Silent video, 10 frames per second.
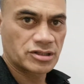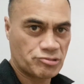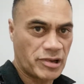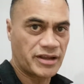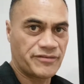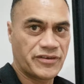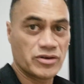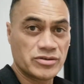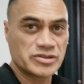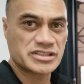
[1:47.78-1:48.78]
great
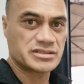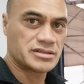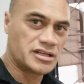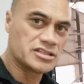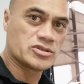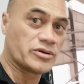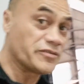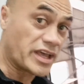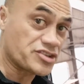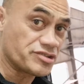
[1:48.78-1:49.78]
views into a
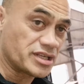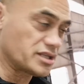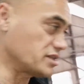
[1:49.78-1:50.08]
factory.